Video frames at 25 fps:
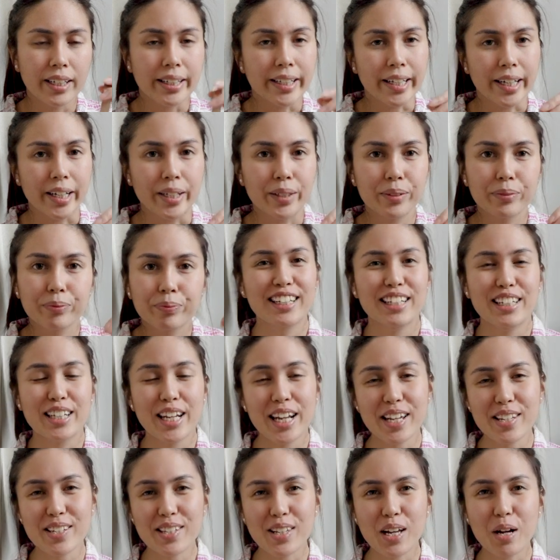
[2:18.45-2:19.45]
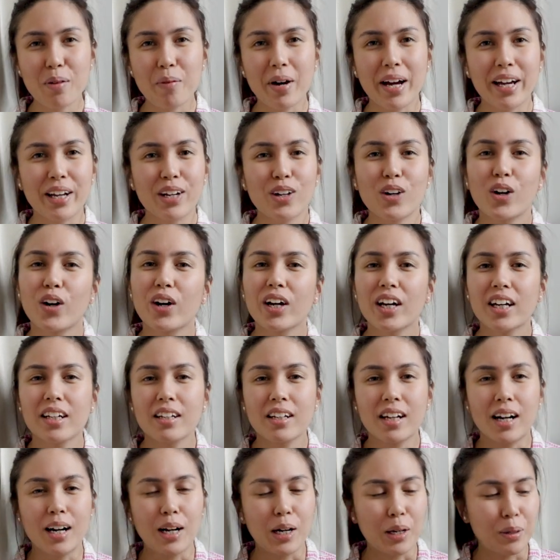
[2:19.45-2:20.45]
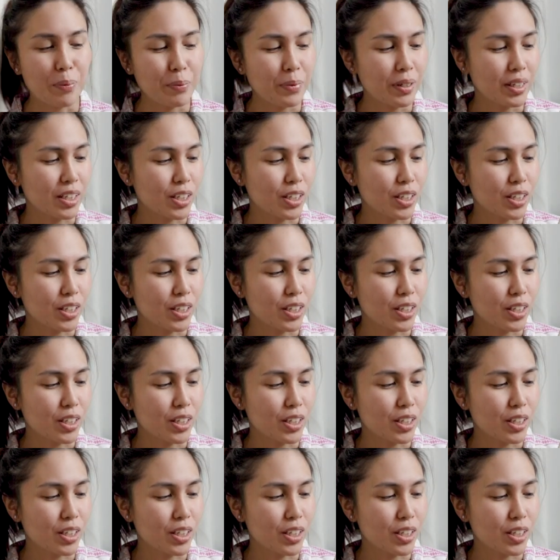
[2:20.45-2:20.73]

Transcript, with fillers: yeah next up I got um,